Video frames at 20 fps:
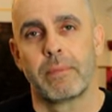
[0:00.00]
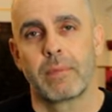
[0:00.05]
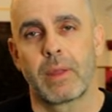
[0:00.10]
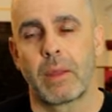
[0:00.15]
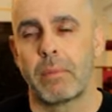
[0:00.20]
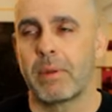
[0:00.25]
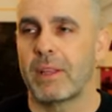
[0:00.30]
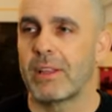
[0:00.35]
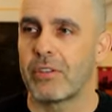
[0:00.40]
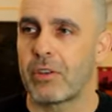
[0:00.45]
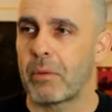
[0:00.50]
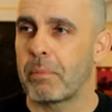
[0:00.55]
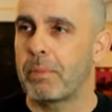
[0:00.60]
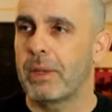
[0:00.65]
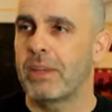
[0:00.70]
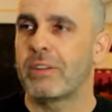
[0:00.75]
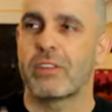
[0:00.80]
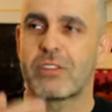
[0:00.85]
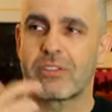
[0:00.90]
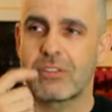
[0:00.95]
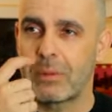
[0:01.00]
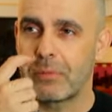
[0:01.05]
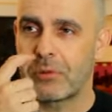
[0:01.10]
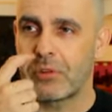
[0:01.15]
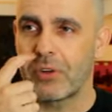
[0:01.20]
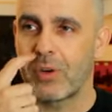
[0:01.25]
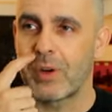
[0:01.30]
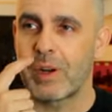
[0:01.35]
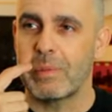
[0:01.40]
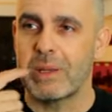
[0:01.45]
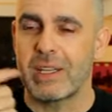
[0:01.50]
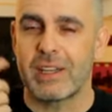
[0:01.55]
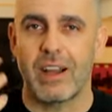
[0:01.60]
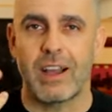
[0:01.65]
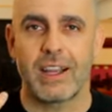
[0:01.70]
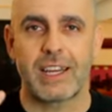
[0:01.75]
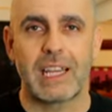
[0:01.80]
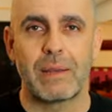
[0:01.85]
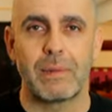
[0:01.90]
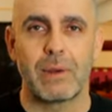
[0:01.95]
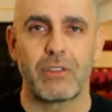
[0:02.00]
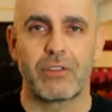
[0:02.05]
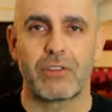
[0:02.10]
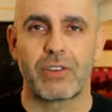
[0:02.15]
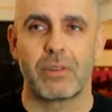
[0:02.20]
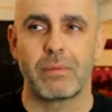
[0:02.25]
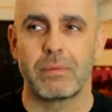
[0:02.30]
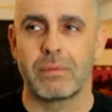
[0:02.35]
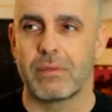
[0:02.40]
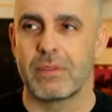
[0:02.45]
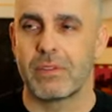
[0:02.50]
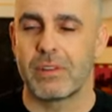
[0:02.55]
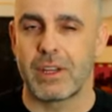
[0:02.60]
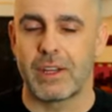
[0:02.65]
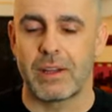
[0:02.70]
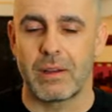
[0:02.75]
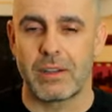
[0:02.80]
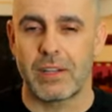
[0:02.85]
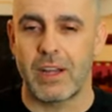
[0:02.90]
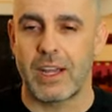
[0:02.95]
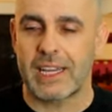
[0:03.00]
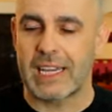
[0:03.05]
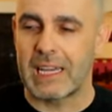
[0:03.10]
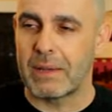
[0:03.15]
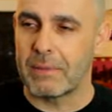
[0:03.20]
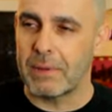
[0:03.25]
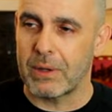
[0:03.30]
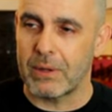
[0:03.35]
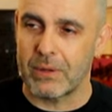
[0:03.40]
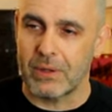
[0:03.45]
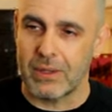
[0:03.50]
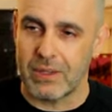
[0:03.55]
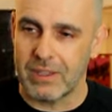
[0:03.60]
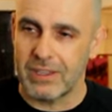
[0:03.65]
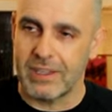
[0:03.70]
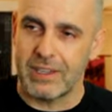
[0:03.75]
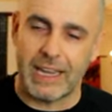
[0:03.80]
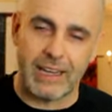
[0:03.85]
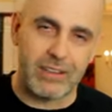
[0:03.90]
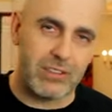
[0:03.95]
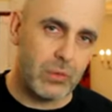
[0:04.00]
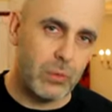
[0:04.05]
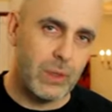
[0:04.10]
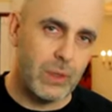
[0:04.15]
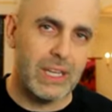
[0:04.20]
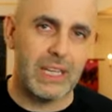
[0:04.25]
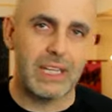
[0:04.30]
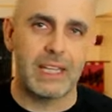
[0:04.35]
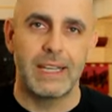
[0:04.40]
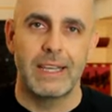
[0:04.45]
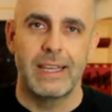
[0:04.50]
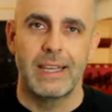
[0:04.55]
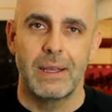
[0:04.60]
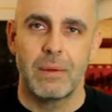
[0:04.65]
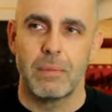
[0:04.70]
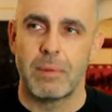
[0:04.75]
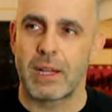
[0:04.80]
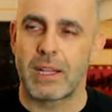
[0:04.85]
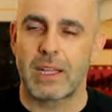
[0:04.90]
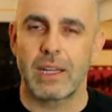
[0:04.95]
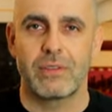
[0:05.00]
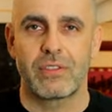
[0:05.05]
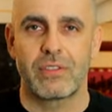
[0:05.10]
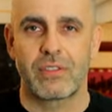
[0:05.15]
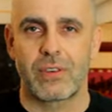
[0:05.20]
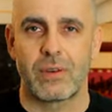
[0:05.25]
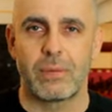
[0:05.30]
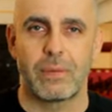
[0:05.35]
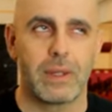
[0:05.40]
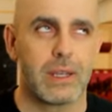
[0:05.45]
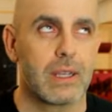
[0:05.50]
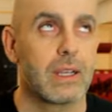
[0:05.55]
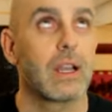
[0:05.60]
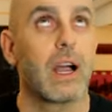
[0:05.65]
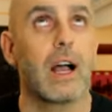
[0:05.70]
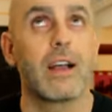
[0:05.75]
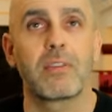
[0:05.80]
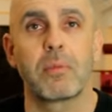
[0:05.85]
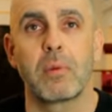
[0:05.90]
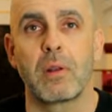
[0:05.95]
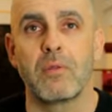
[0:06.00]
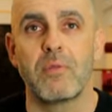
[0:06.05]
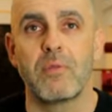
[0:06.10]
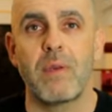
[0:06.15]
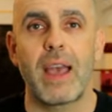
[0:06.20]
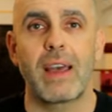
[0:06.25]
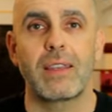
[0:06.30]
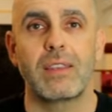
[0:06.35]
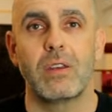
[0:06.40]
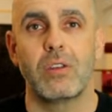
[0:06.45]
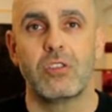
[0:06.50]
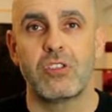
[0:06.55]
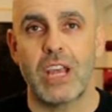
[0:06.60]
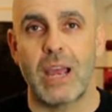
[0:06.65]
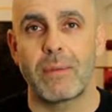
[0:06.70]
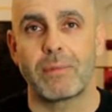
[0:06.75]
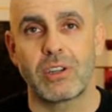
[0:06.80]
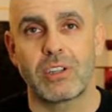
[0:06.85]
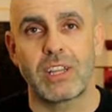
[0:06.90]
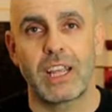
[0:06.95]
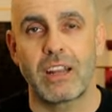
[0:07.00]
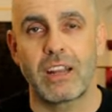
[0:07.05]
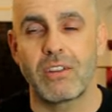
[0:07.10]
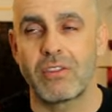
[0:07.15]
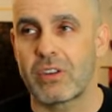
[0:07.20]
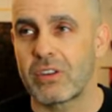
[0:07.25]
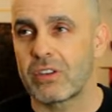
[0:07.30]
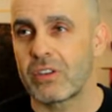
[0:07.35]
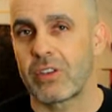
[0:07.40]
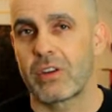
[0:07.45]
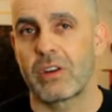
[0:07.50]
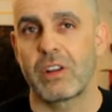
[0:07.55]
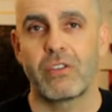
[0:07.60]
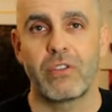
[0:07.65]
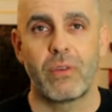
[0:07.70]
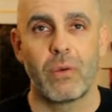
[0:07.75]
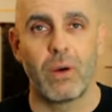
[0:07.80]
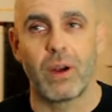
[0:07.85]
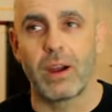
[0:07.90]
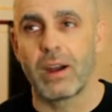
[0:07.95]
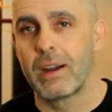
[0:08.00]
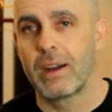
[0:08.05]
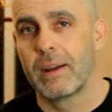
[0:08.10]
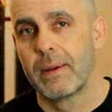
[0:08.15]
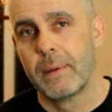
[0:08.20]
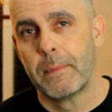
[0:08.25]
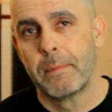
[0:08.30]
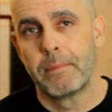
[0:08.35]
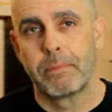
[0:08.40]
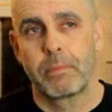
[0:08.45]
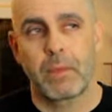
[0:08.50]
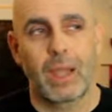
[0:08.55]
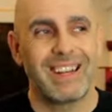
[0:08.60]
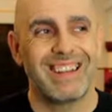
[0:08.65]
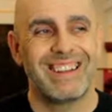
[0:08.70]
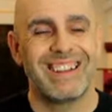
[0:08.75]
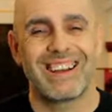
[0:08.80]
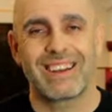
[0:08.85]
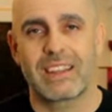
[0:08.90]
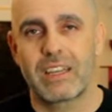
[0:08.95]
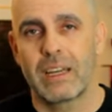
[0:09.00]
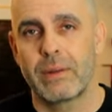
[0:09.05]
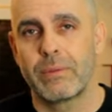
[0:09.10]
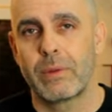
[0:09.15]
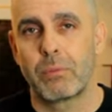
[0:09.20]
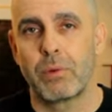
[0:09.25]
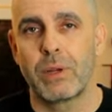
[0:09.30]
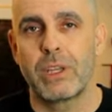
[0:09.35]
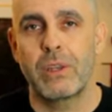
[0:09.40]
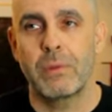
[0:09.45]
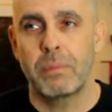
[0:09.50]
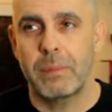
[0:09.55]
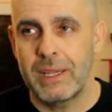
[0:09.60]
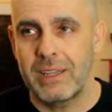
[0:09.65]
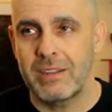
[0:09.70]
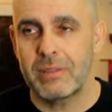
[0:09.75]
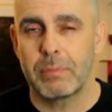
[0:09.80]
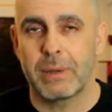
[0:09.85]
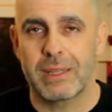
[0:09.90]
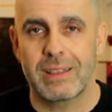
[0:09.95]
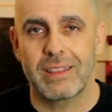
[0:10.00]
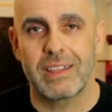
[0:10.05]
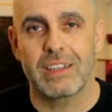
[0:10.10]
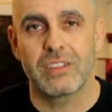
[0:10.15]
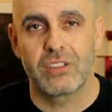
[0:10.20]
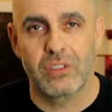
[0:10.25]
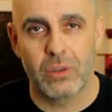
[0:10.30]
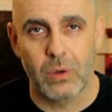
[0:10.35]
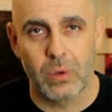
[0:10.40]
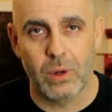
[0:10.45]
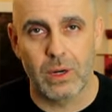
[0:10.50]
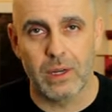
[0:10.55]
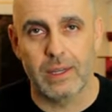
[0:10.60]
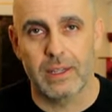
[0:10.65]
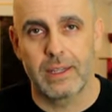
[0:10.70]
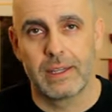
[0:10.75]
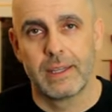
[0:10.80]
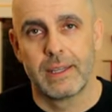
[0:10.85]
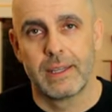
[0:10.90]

I mean, there's a piece of scripture I'm going to be talking about next week, but it comes from the Gospel of Matthew, chapter 10, verse 34. I did not come to bring you peace, but the sword.